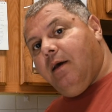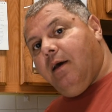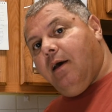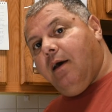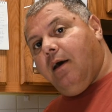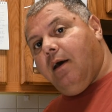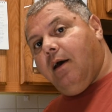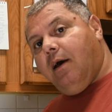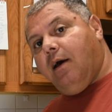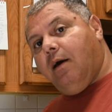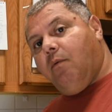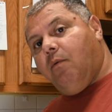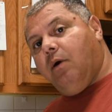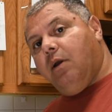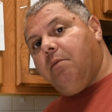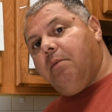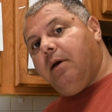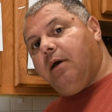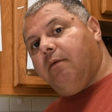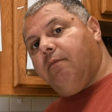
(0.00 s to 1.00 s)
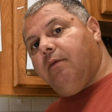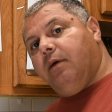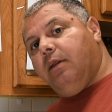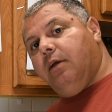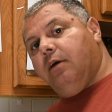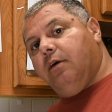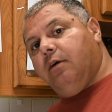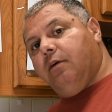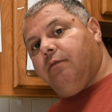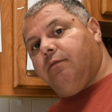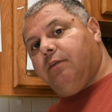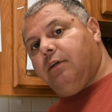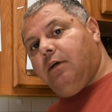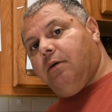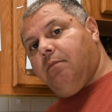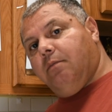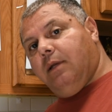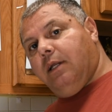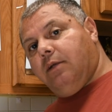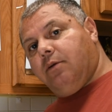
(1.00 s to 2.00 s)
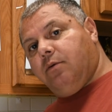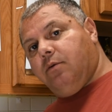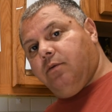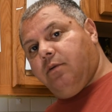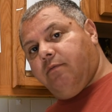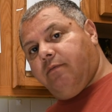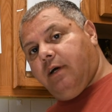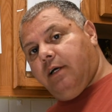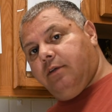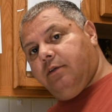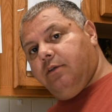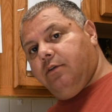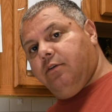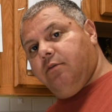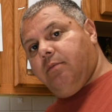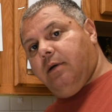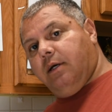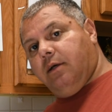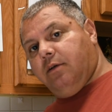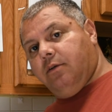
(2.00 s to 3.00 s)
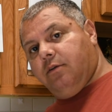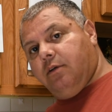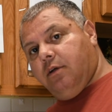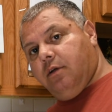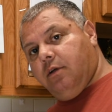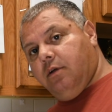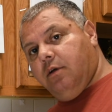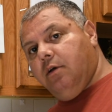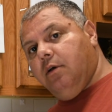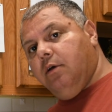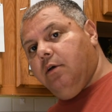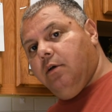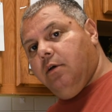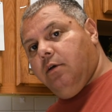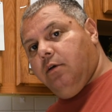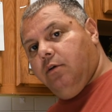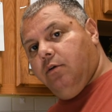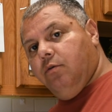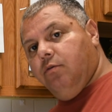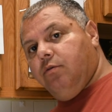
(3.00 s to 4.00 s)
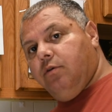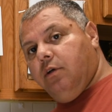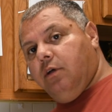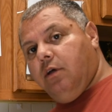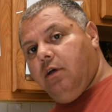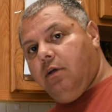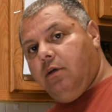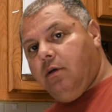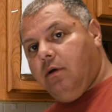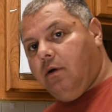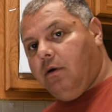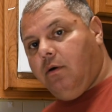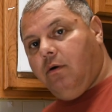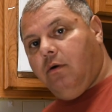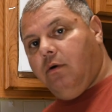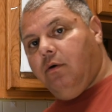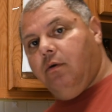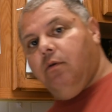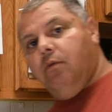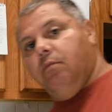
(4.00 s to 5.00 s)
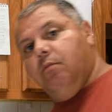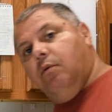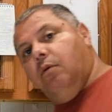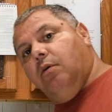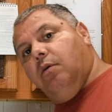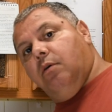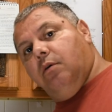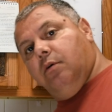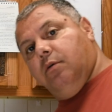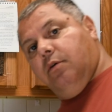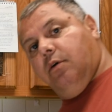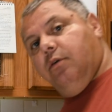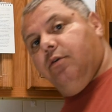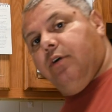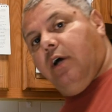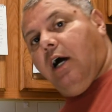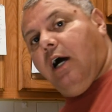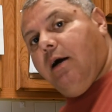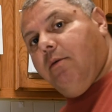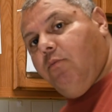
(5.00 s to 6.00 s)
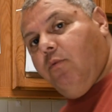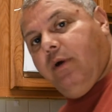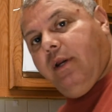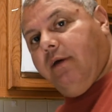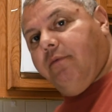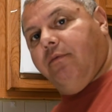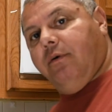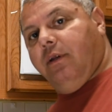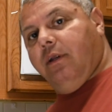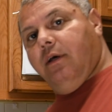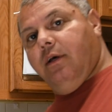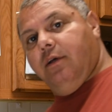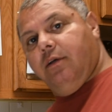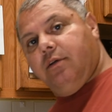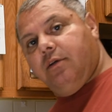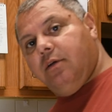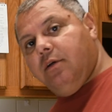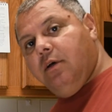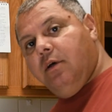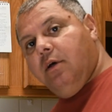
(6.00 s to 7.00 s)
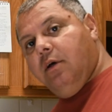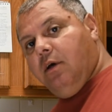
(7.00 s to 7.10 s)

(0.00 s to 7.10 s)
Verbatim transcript: And I want to make a video of some electrical devices you might consider using in your home or your job, whatever it is,